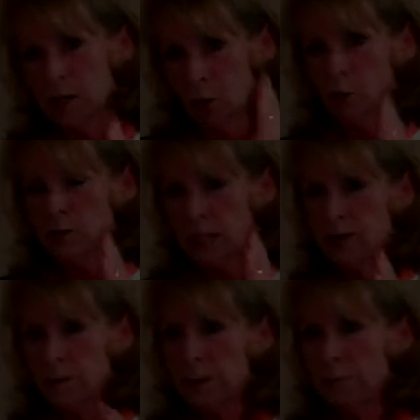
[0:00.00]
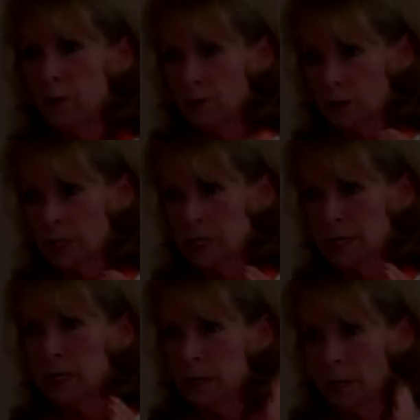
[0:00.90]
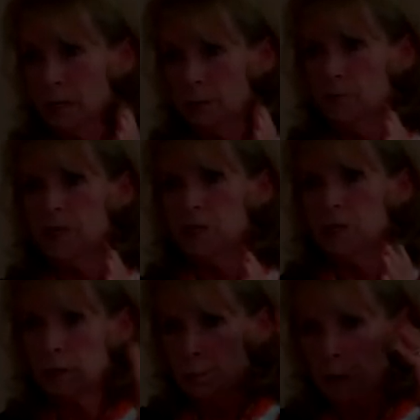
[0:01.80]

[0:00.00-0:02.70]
all terribly blocked in and rigid and